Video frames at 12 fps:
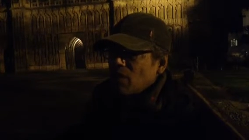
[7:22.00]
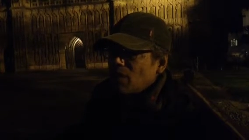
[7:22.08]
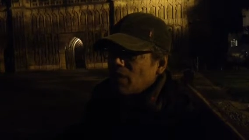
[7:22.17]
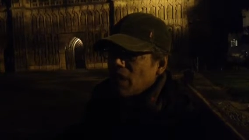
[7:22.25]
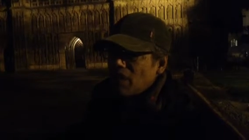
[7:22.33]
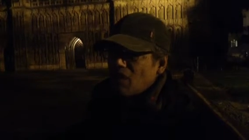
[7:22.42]
I
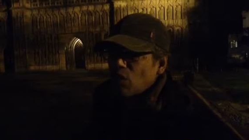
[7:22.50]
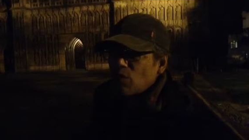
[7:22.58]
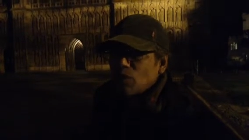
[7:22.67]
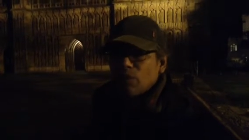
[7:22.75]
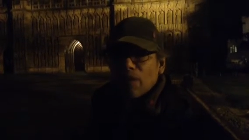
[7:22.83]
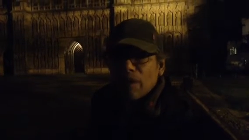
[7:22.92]
mean, how
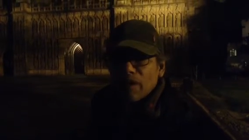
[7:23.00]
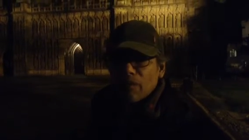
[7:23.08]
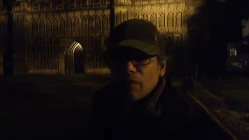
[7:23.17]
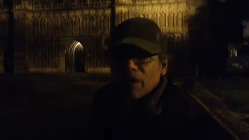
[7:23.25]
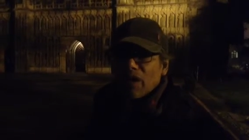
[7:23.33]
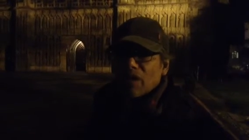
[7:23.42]
old was
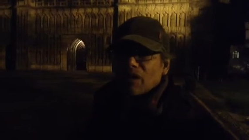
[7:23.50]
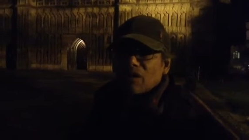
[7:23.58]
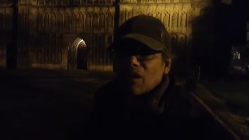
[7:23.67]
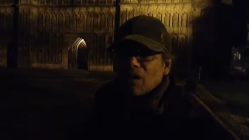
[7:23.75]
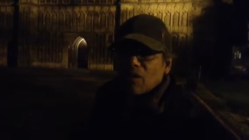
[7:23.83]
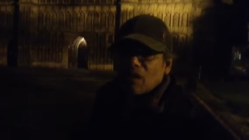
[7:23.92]
Madeline McCann?
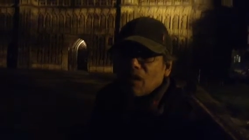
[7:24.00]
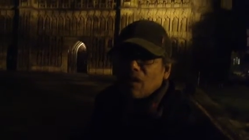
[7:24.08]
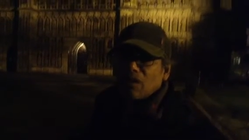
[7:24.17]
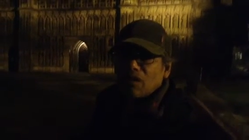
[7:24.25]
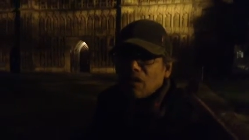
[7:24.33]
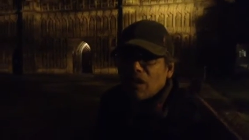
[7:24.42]
Does anyone
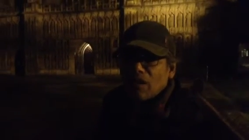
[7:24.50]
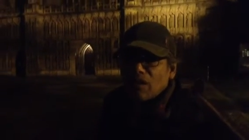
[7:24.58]
know?